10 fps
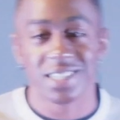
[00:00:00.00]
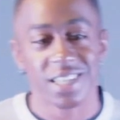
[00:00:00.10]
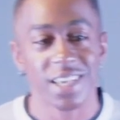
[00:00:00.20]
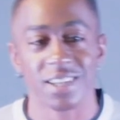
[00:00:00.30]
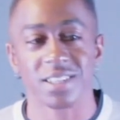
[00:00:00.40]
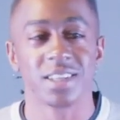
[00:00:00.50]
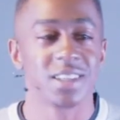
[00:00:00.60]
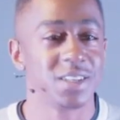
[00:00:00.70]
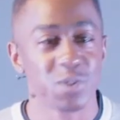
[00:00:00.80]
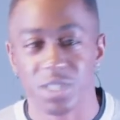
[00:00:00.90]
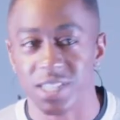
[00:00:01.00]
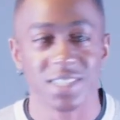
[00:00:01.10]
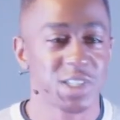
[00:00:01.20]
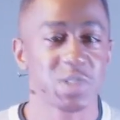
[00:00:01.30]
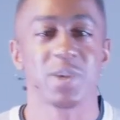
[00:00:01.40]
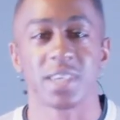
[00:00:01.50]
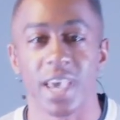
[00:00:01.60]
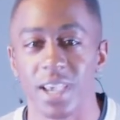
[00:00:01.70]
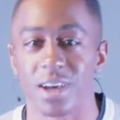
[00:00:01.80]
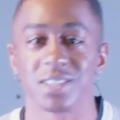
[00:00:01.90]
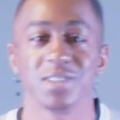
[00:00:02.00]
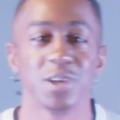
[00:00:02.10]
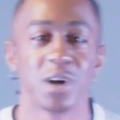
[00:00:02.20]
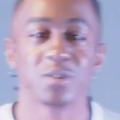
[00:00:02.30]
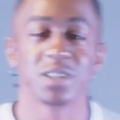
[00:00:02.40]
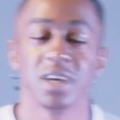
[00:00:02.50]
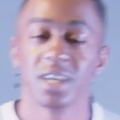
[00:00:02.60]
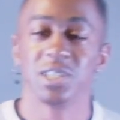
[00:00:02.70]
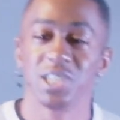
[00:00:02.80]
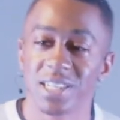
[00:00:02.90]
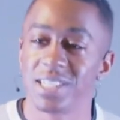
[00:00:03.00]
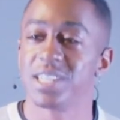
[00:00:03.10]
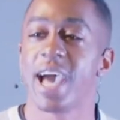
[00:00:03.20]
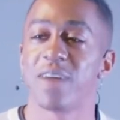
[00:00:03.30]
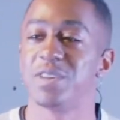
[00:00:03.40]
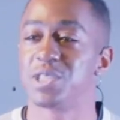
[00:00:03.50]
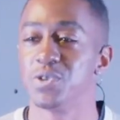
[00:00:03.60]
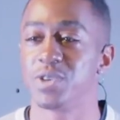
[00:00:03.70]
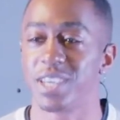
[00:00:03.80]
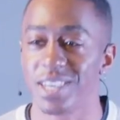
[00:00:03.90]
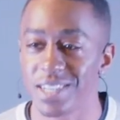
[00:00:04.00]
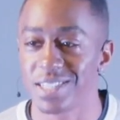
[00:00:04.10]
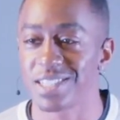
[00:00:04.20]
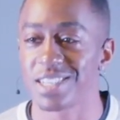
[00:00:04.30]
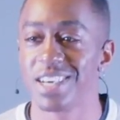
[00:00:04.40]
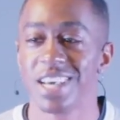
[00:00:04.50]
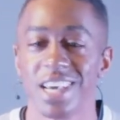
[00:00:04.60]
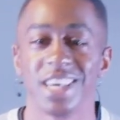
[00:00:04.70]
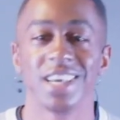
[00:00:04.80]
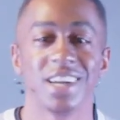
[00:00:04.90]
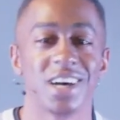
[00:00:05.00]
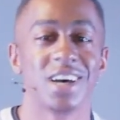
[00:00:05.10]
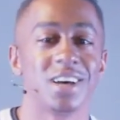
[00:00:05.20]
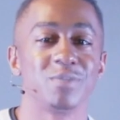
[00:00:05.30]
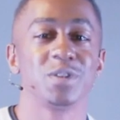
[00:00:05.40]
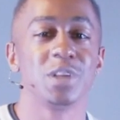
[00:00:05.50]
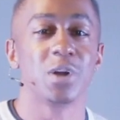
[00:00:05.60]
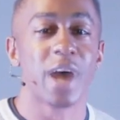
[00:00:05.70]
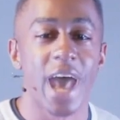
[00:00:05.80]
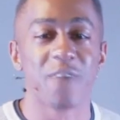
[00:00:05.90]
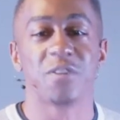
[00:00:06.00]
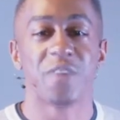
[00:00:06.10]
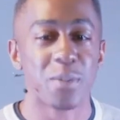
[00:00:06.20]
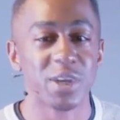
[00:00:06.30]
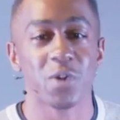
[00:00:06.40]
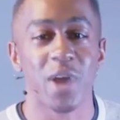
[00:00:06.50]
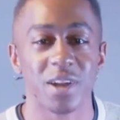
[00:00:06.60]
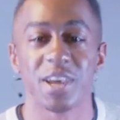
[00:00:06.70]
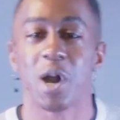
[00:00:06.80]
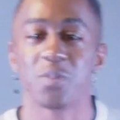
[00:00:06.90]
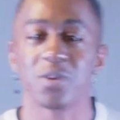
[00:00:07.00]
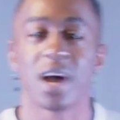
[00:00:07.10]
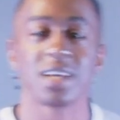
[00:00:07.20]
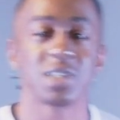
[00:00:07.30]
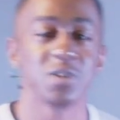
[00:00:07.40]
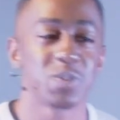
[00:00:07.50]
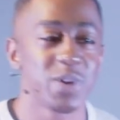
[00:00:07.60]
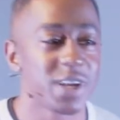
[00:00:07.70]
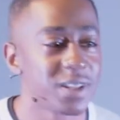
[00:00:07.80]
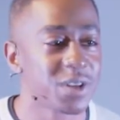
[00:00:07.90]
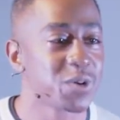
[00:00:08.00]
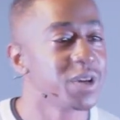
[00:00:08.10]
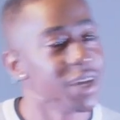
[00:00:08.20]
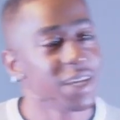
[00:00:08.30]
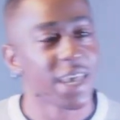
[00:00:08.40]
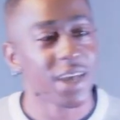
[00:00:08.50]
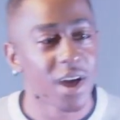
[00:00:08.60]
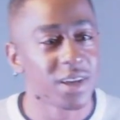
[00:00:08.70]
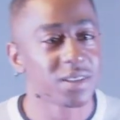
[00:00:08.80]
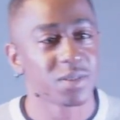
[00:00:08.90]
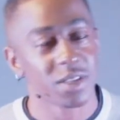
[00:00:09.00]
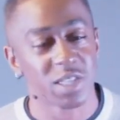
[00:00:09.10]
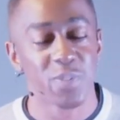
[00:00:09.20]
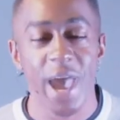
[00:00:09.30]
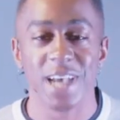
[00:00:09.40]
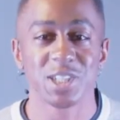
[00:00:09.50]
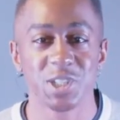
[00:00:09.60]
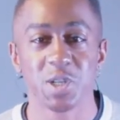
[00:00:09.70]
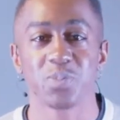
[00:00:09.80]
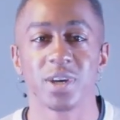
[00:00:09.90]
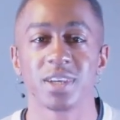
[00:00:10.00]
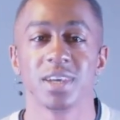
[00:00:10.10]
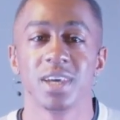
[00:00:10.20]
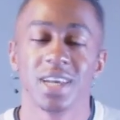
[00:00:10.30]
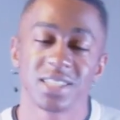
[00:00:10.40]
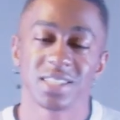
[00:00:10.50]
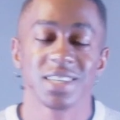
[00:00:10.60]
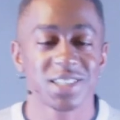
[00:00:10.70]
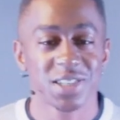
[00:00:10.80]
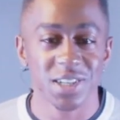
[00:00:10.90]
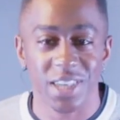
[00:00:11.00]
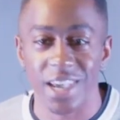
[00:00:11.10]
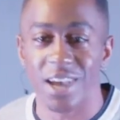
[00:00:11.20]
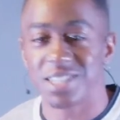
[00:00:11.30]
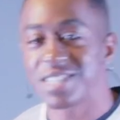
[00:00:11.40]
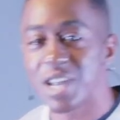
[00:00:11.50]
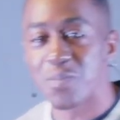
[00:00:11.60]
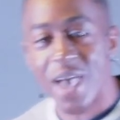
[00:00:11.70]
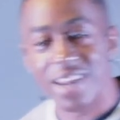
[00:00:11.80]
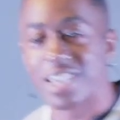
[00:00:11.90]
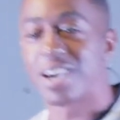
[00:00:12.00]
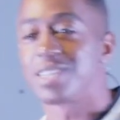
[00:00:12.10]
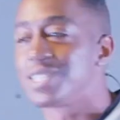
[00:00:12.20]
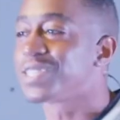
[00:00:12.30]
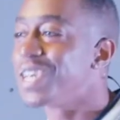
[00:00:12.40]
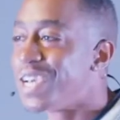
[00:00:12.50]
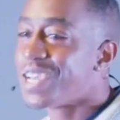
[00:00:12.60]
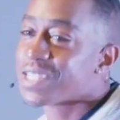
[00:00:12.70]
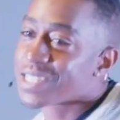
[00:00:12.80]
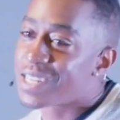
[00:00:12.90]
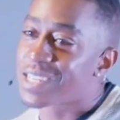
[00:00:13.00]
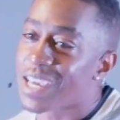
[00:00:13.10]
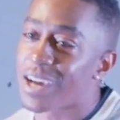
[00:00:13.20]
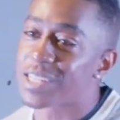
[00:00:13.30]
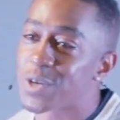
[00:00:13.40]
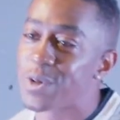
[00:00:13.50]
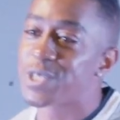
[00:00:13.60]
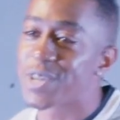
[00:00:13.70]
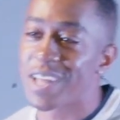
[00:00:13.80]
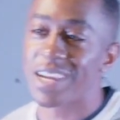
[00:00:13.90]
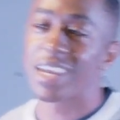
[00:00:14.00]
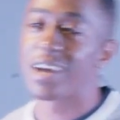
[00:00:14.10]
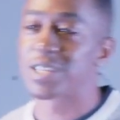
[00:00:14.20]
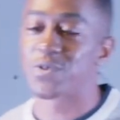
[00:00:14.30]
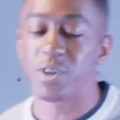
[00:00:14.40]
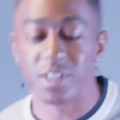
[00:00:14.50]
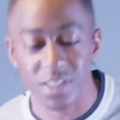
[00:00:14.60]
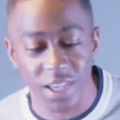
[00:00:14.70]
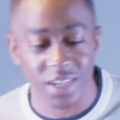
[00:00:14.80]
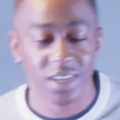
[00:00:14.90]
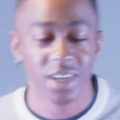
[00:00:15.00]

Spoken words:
then it's just been chaos, you know, adjusting to having two kids and not having family around to help a lot. So it's been a little chaotic this past year, but it's good chaos. It's not a bad chaos. It's good chaos. I wouldn't trade that chaos for anything